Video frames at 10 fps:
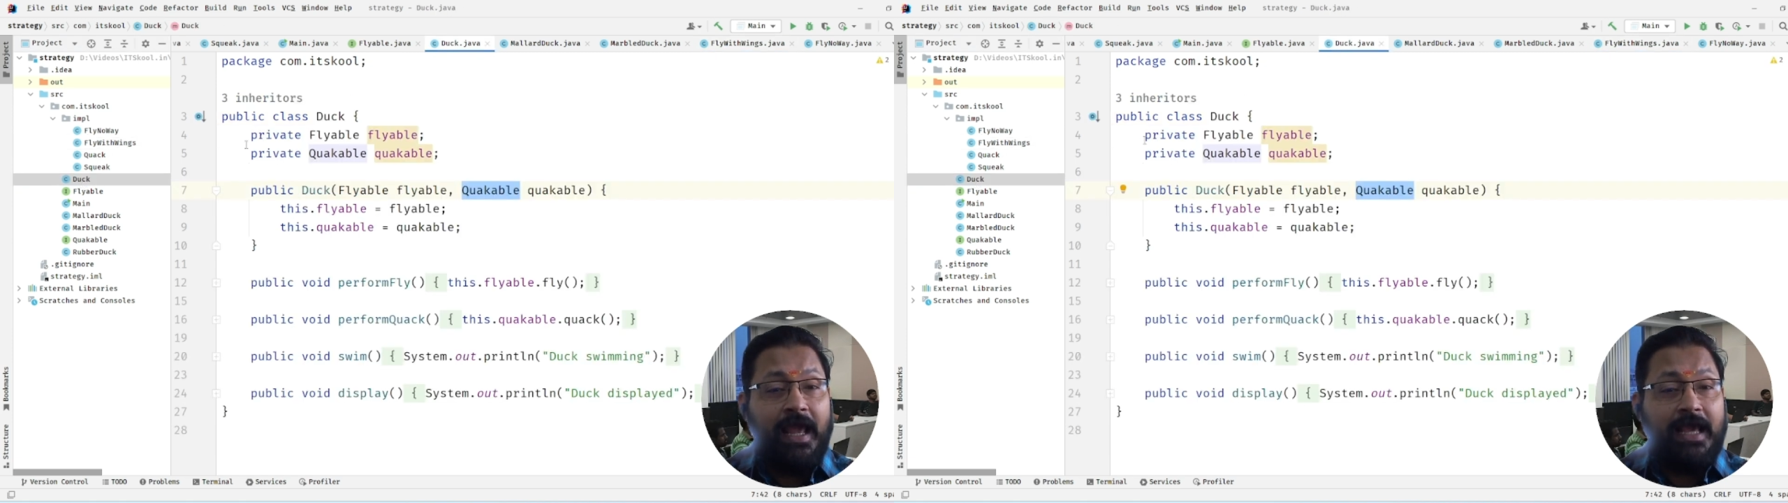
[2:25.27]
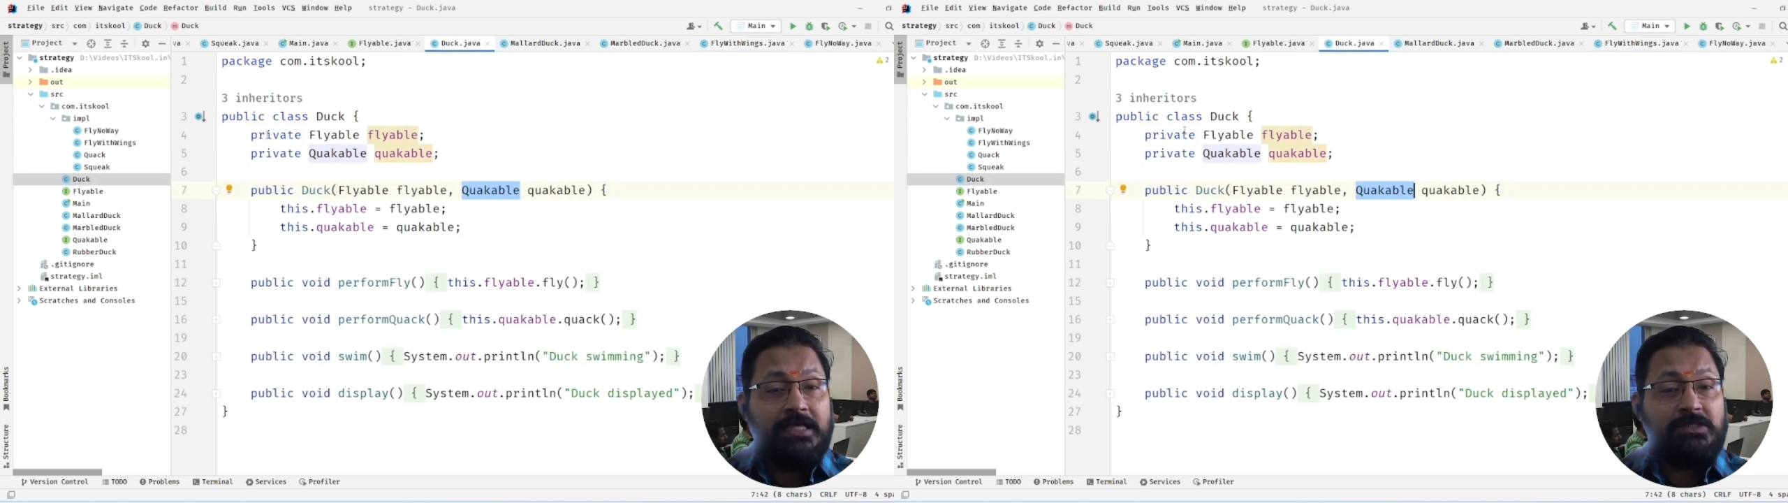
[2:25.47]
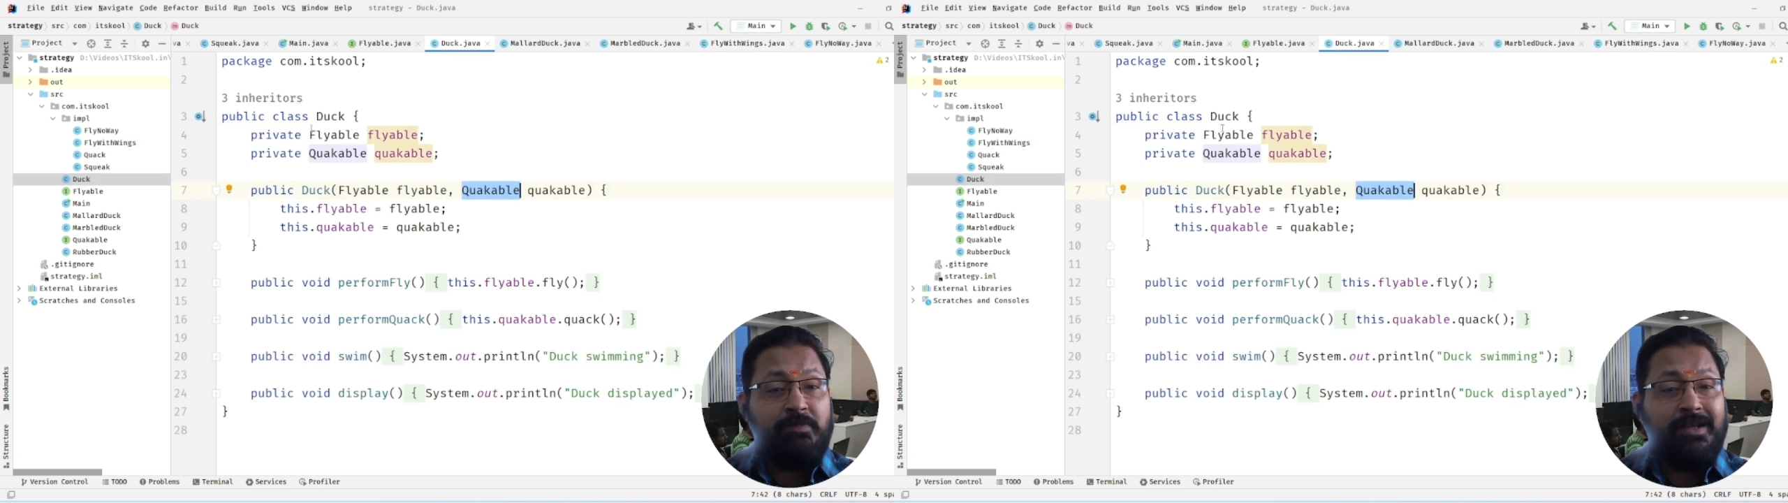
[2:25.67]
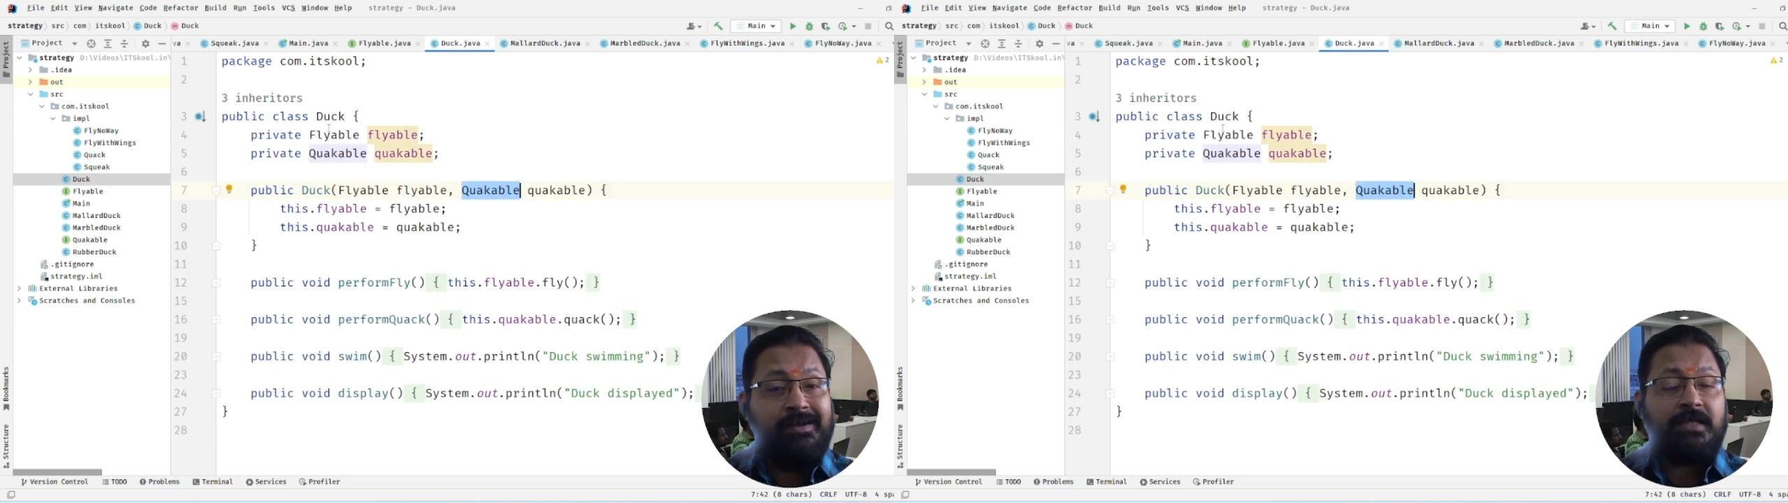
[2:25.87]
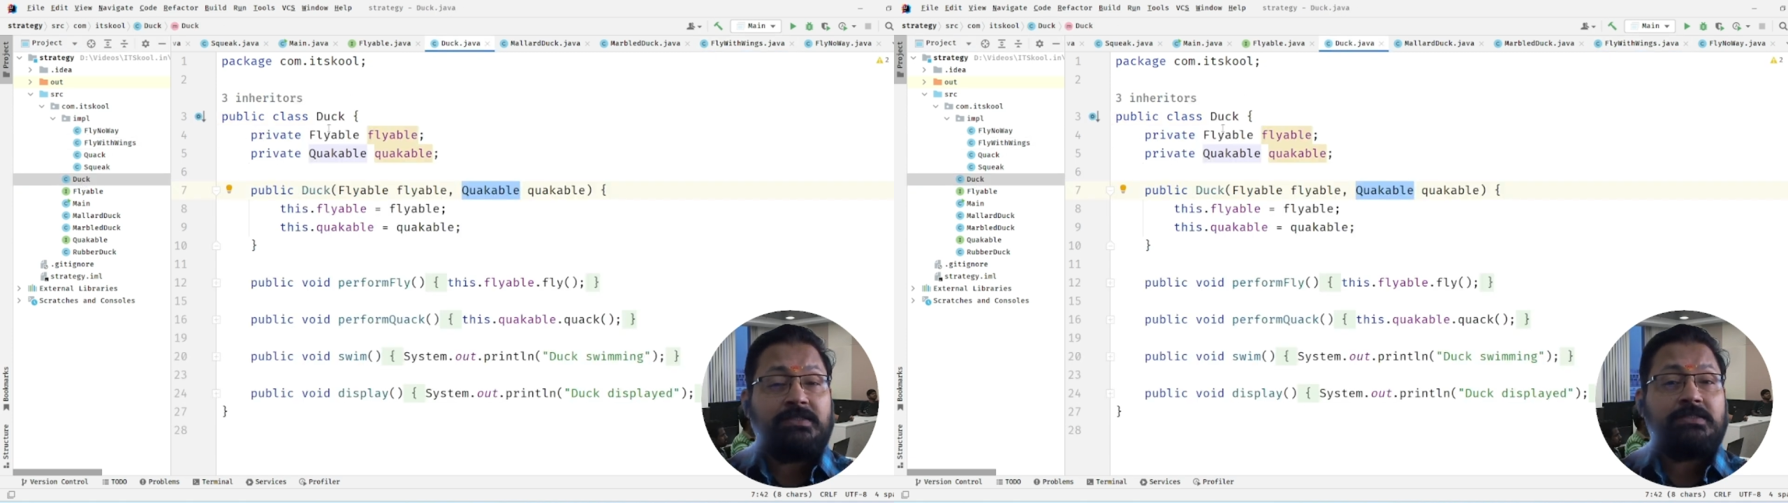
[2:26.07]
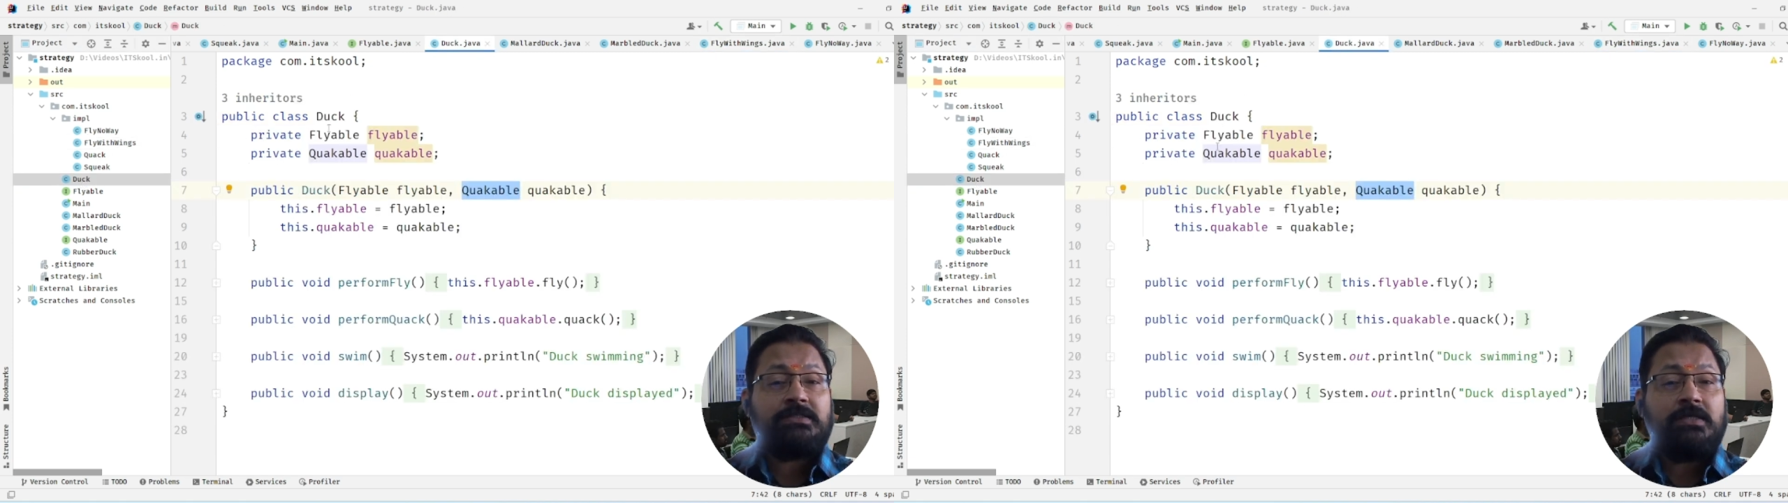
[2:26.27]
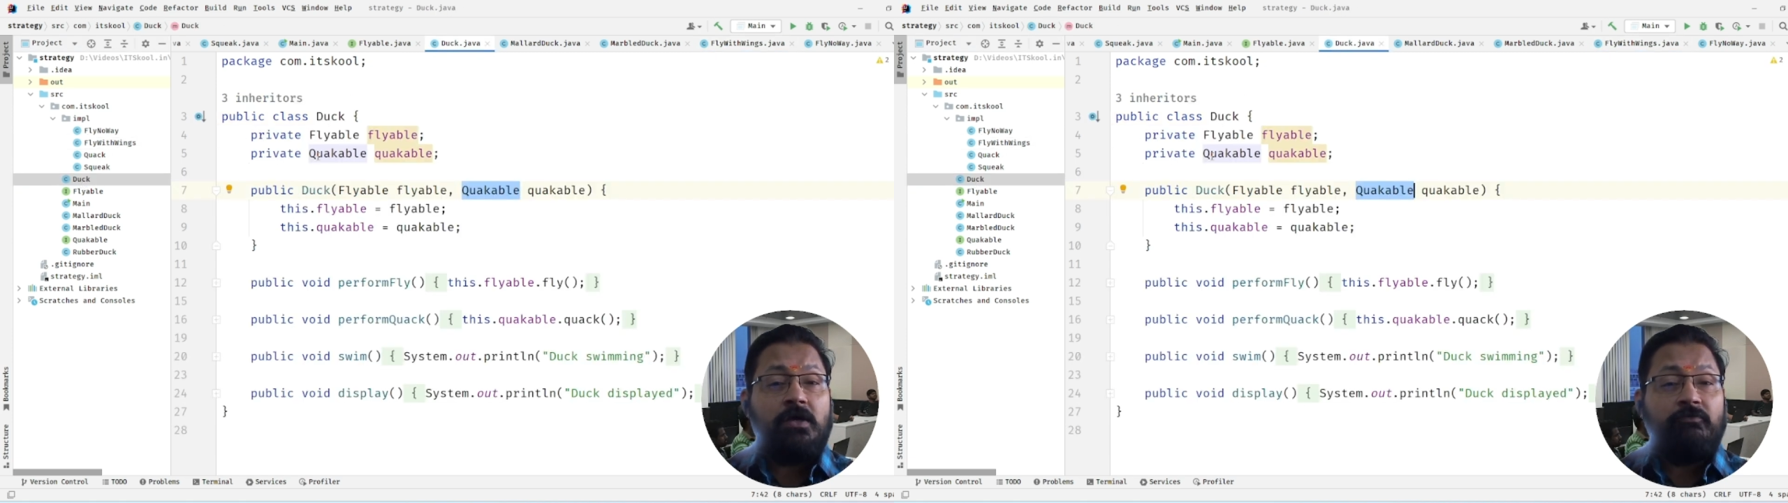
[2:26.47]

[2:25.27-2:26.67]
as many ducks